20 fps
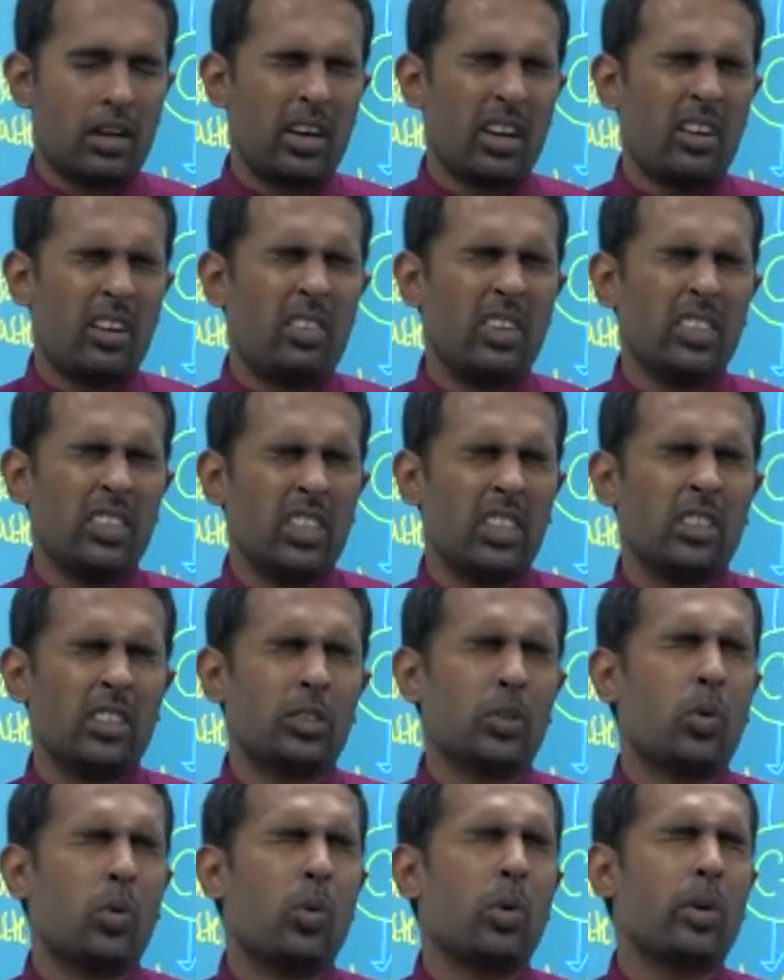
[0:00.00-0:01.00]
Relevance
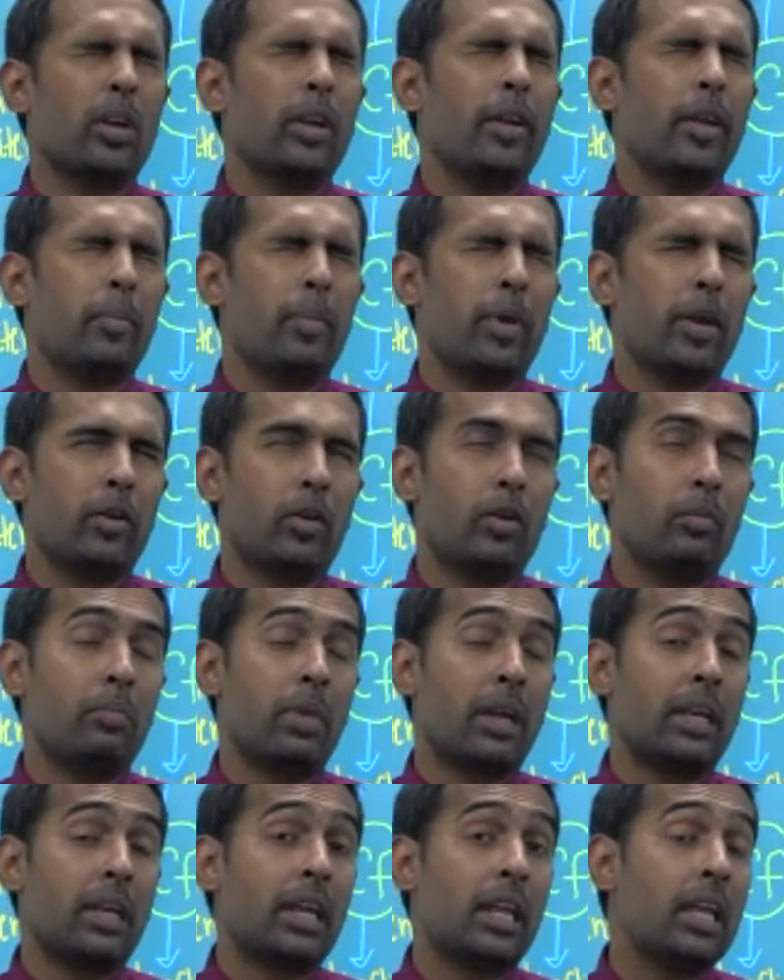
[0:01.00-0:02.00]
is totally dependent
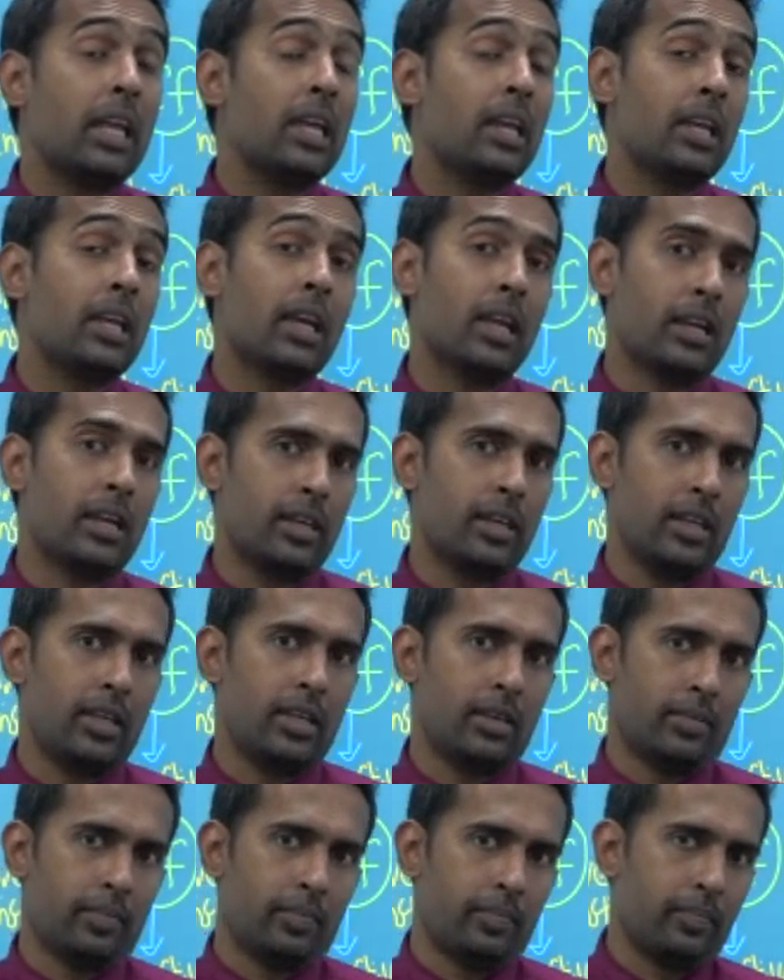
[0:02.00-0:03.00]
on
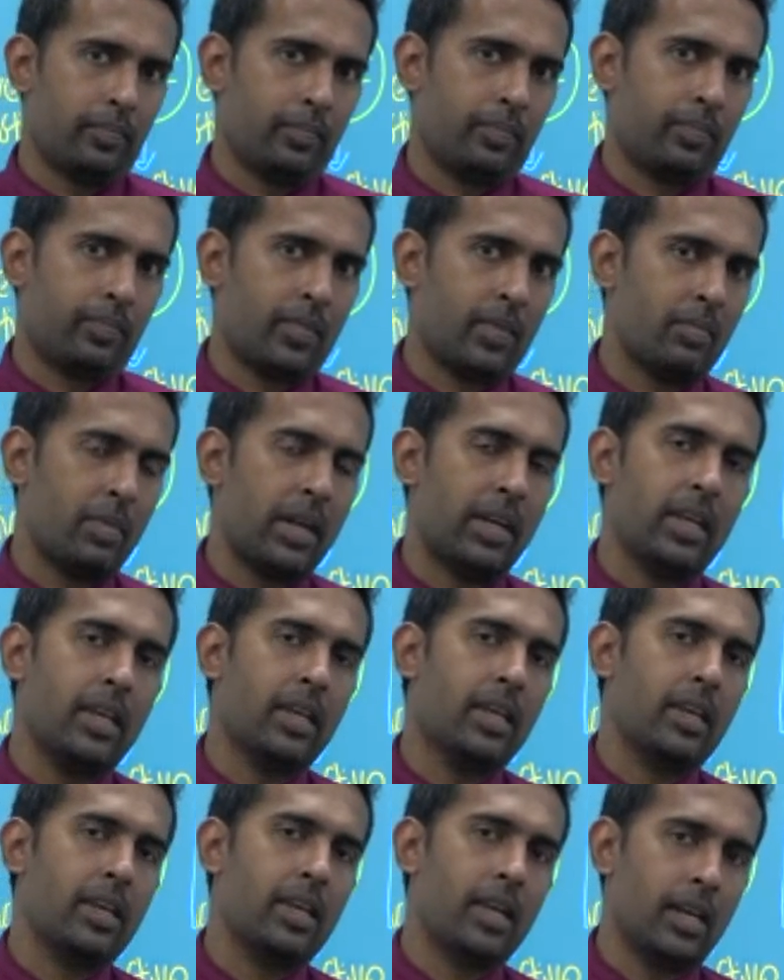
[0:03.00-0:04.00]
materiality.
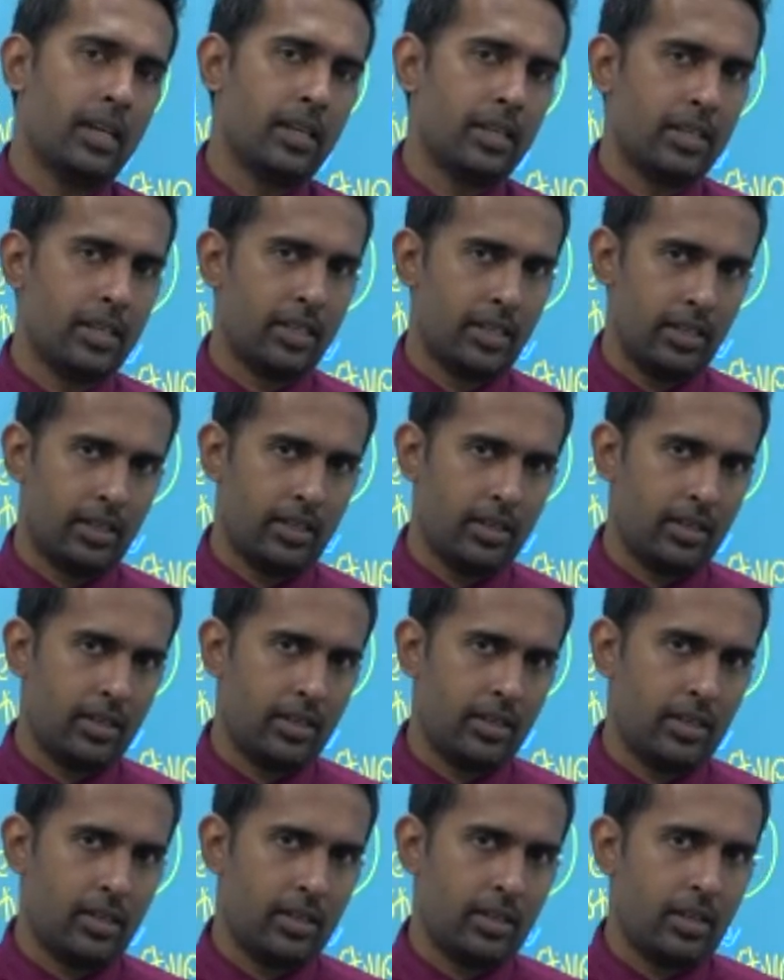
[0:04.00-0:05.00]
Materiality.
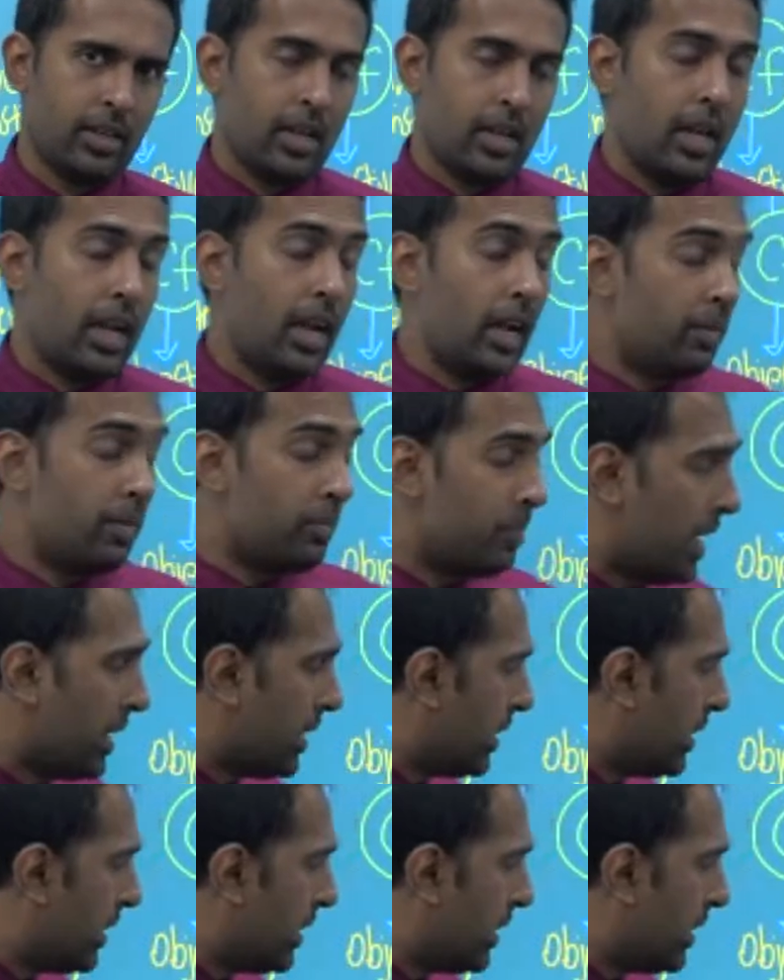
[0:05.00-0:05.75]
And